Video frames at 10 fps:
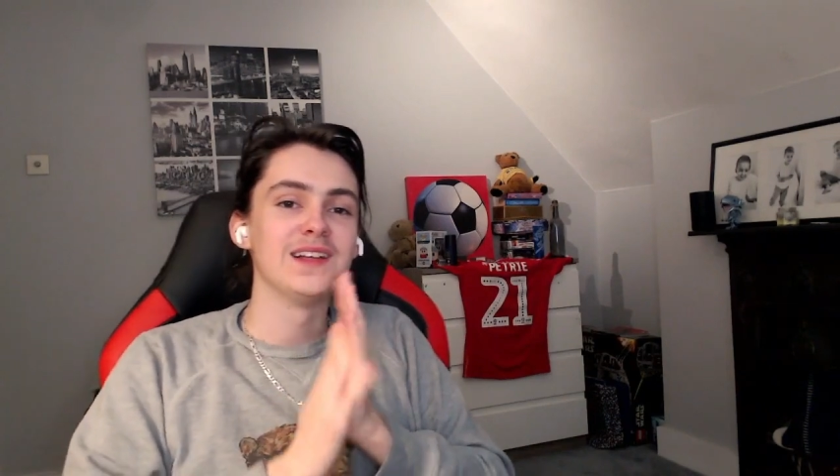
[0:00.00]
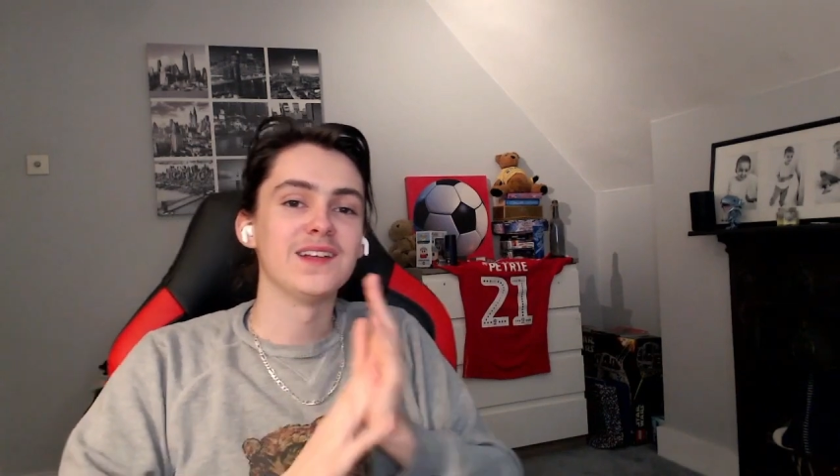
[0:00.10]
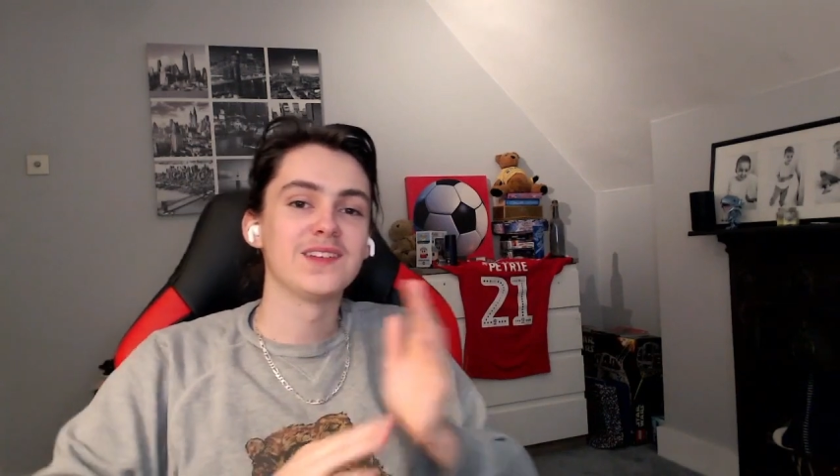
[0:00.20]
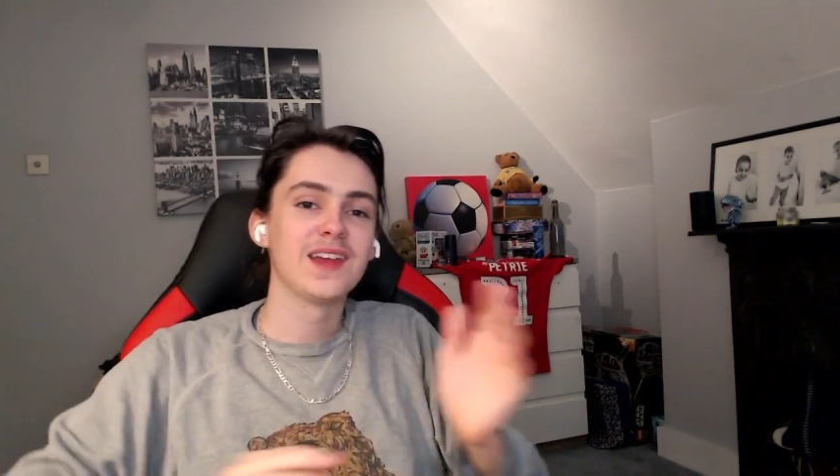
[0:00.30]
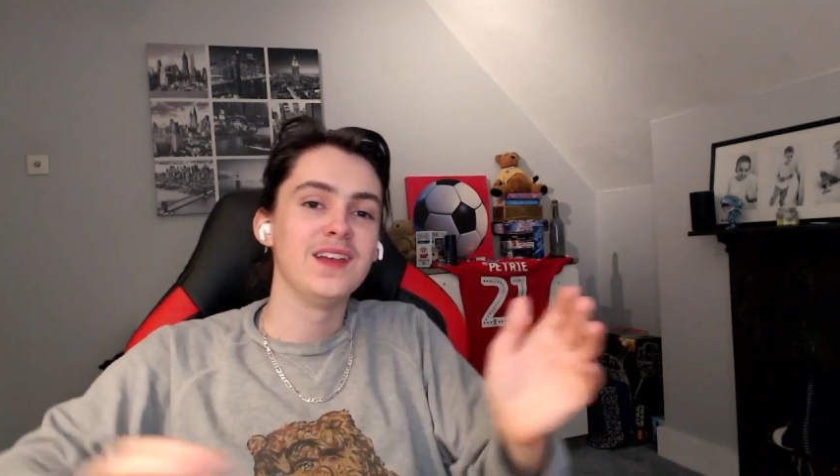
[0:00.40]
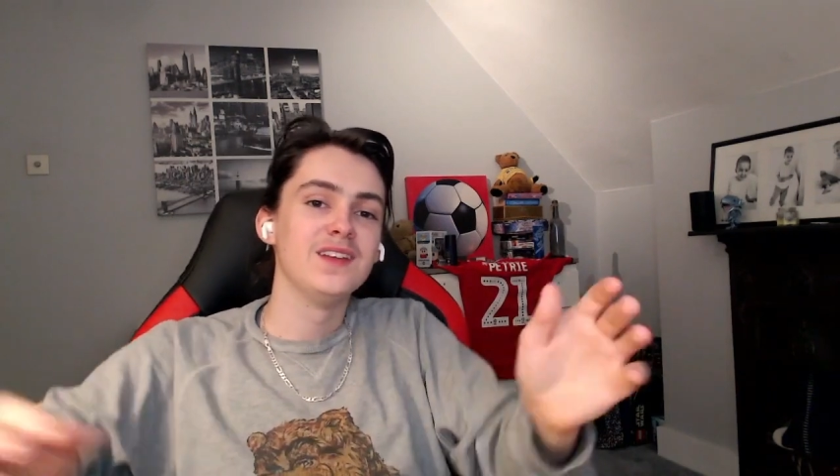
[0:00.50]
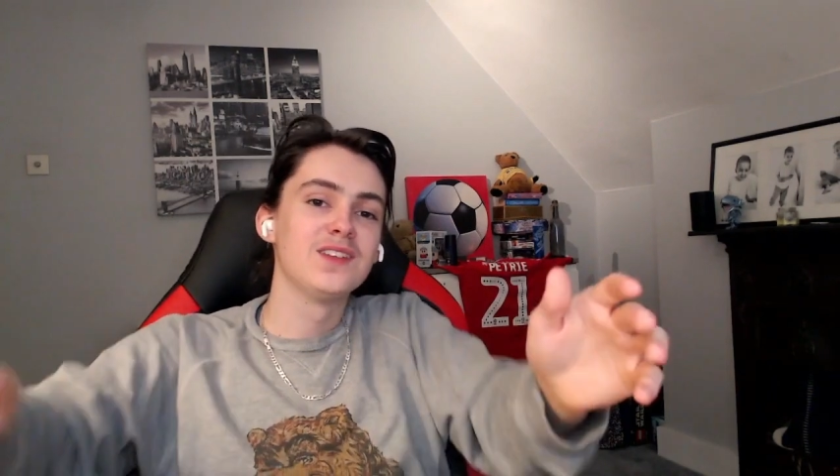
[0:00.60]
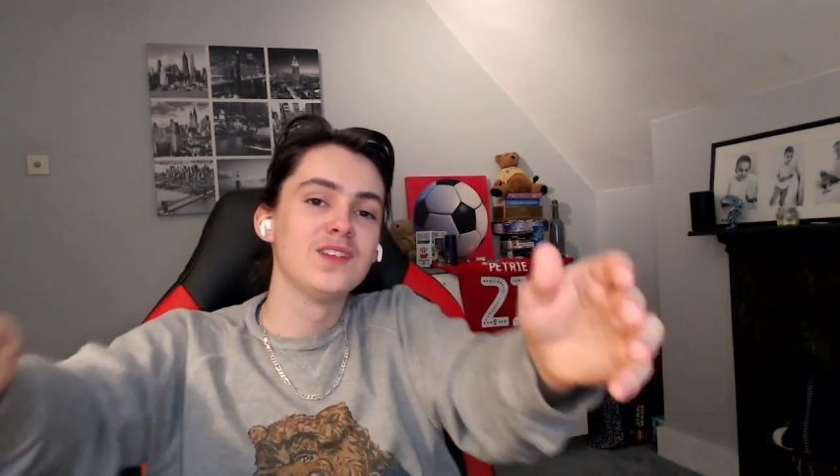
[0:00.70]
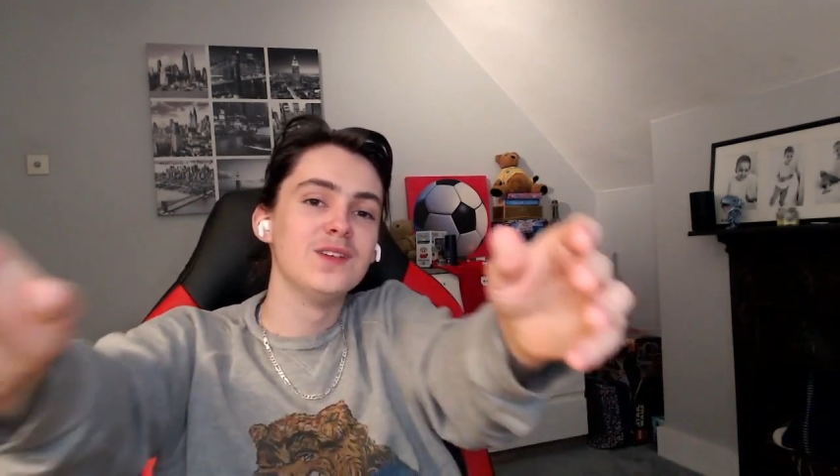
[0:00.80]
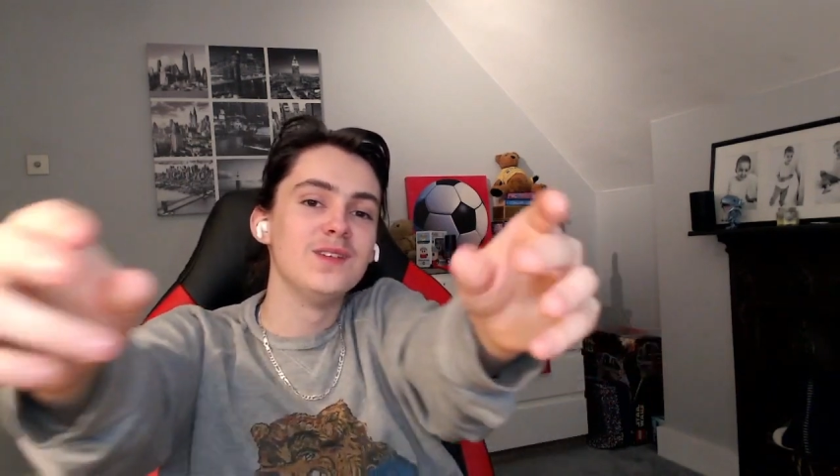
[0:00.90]
let's get
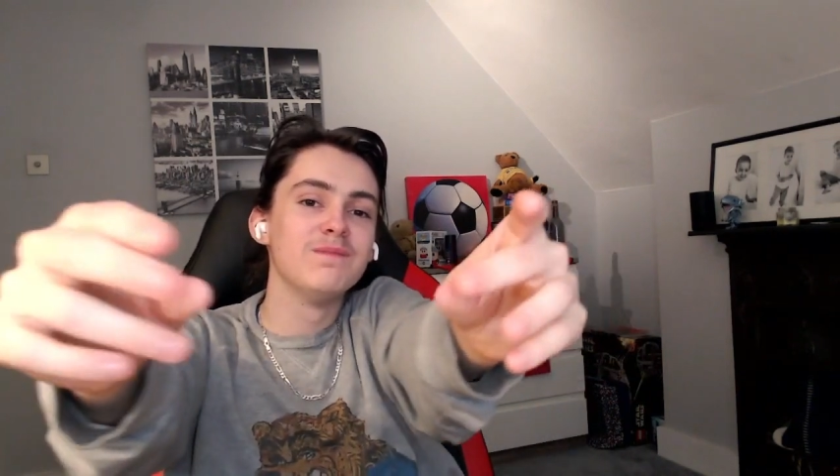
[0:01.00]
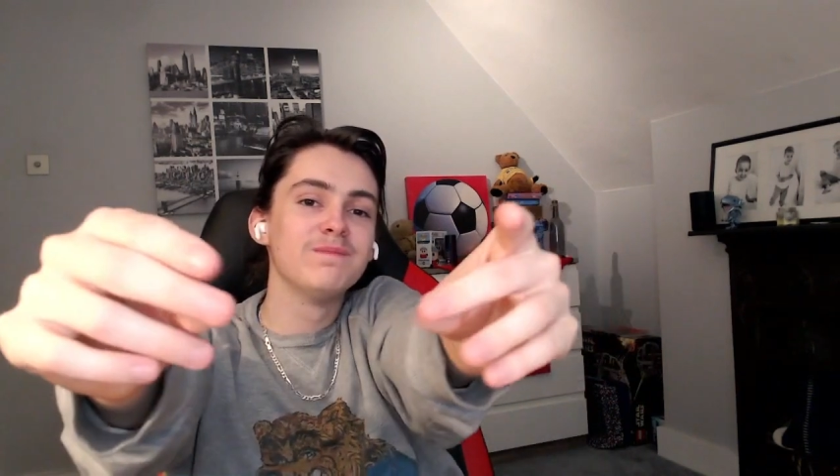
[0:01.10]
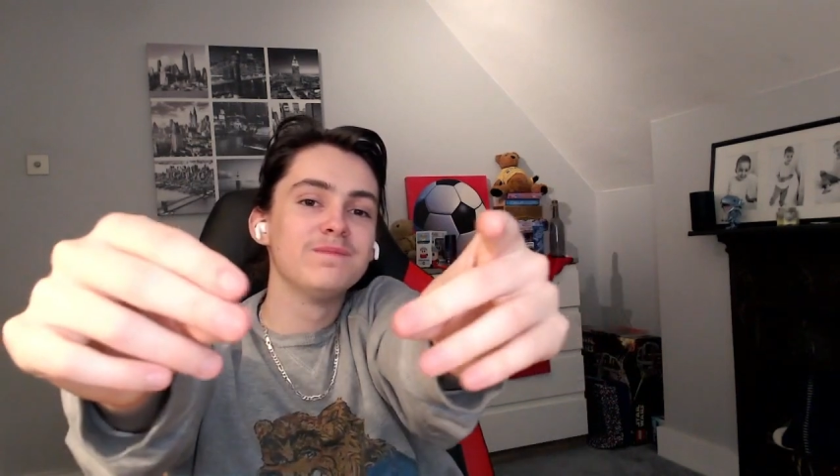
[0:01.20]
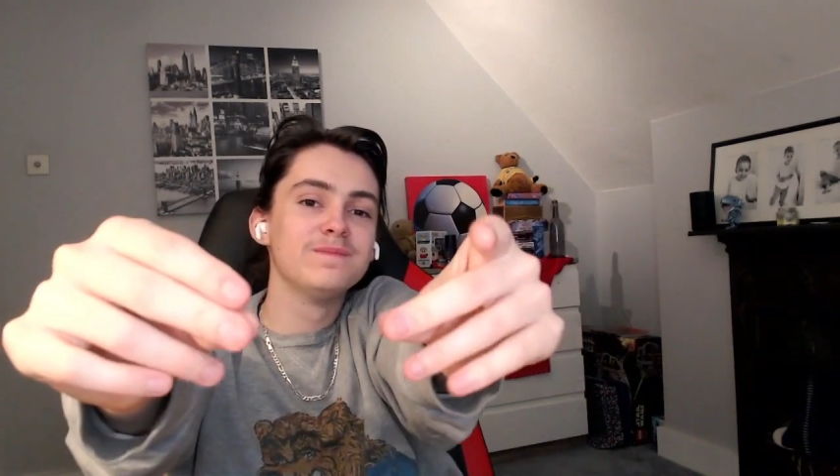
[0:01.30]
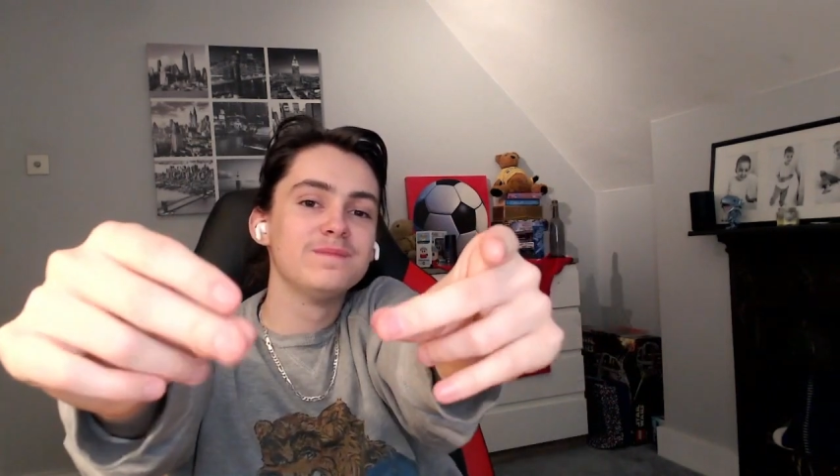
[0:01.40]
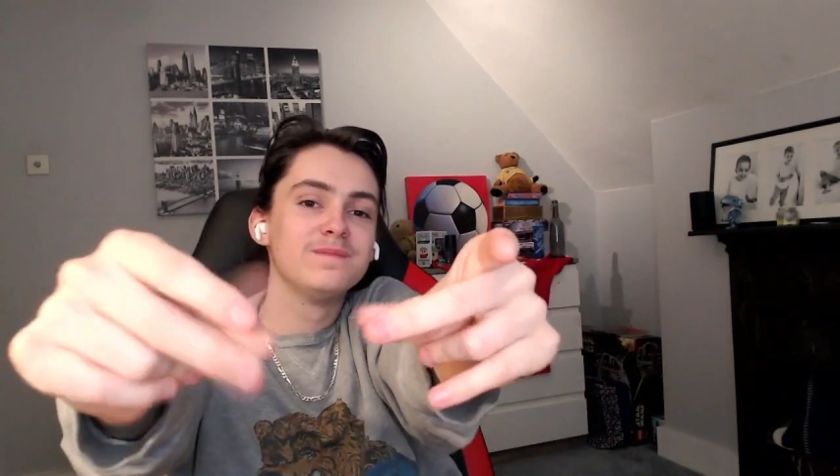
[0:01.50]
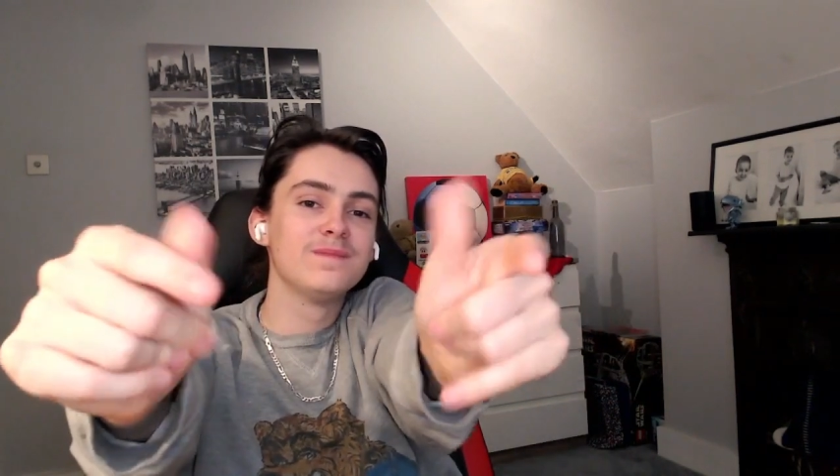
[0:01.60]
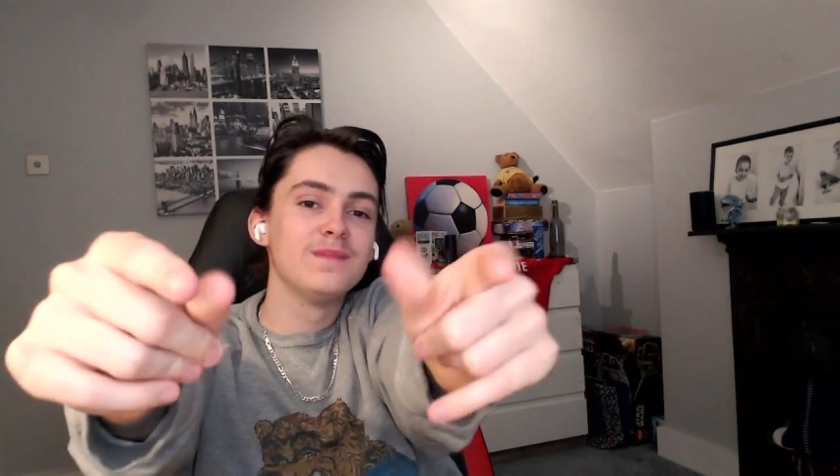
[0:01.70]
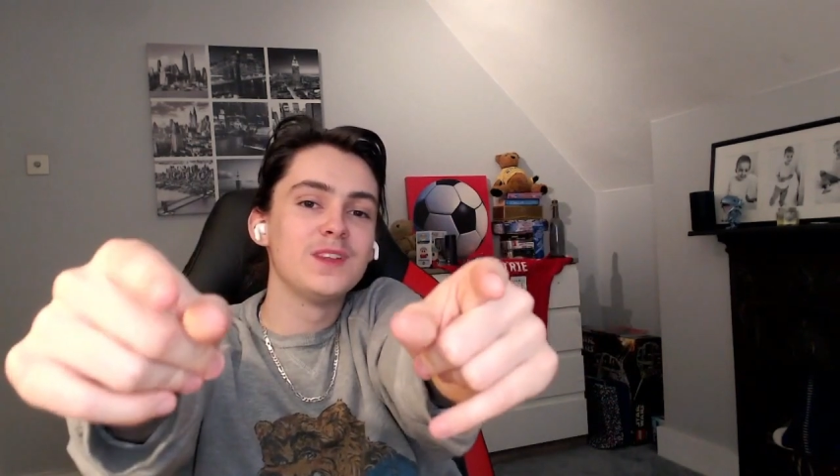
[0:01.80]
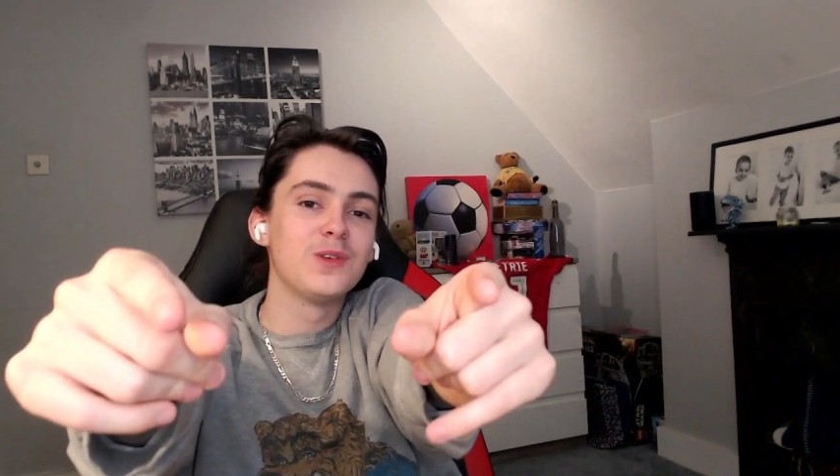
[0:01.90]
into
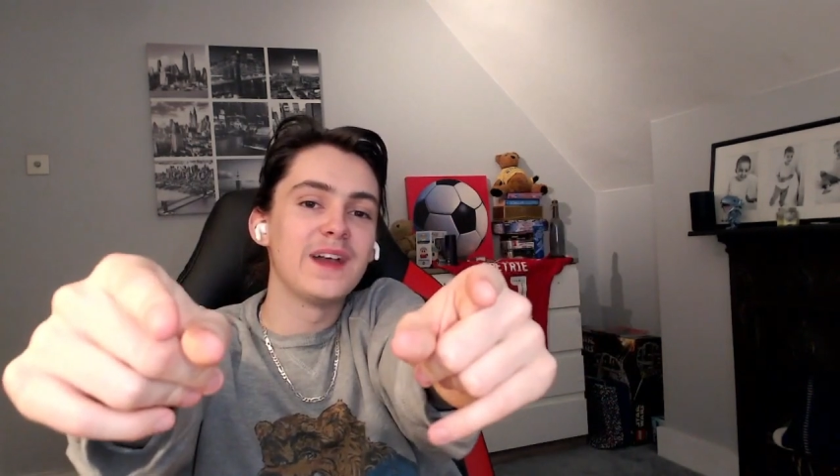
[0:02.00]
the